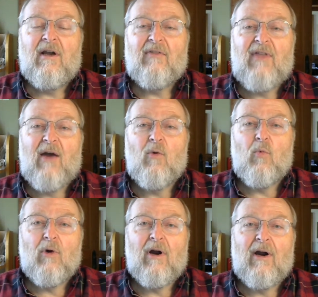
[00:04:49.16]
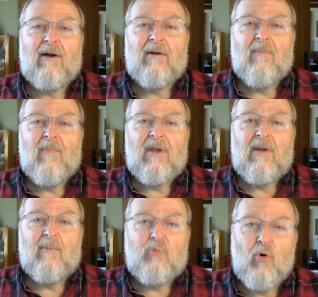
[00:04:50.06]
that were
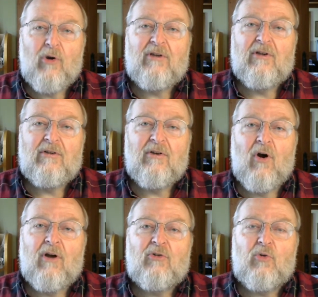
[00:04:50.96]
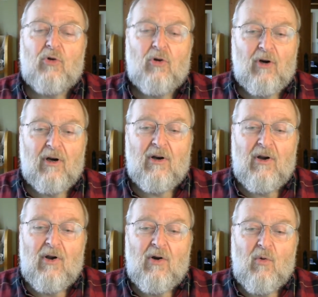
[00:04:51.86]
embroidered onto her
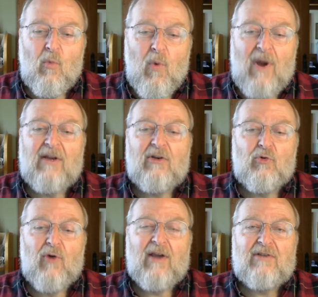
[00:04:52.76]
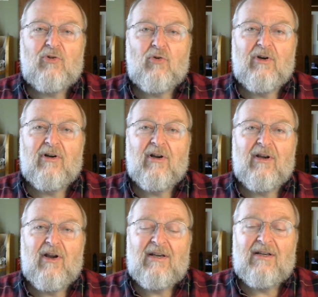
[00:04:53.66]
wedding dress or in
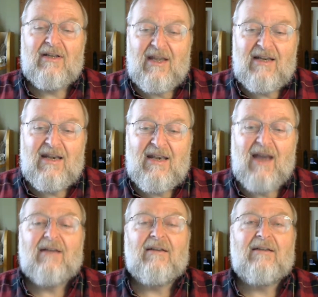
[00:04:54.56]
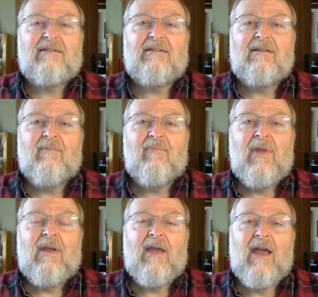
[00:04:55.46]
a, in a, in a necklace
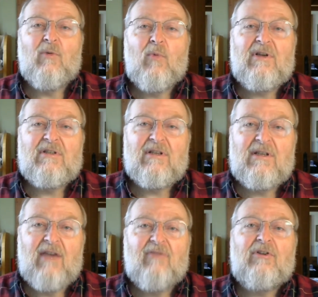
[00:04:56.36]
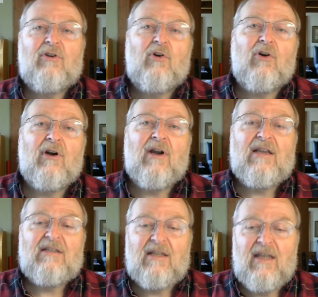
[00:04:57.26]
and was given to her
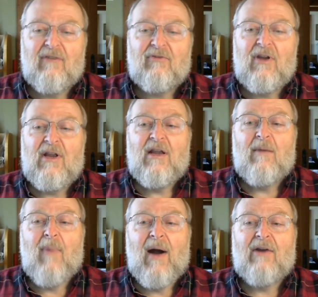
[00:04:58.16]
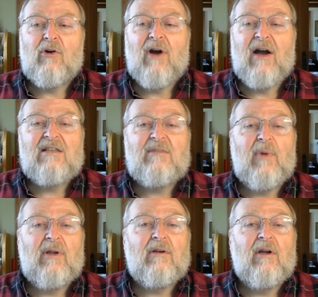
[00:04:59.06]
as a gift by her
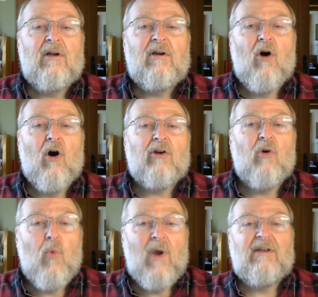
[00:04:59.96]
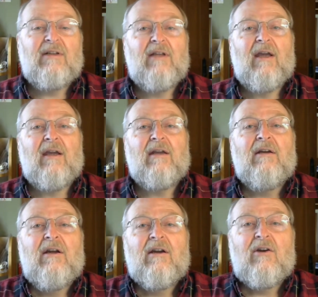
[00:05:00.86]
husband on a wedding day.
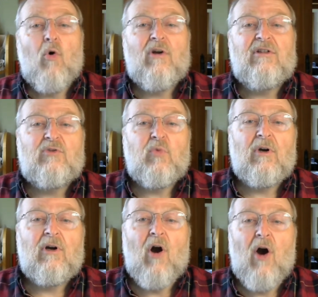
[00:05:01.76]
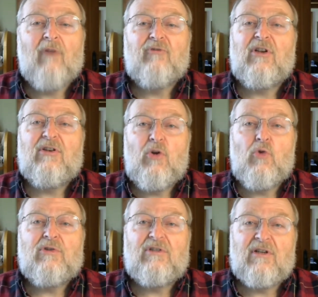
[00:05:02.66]
Coins were often
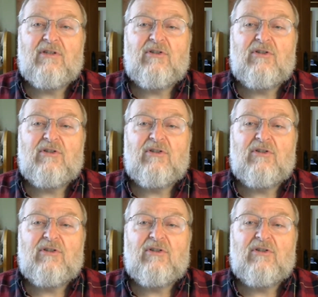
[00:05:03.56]
used as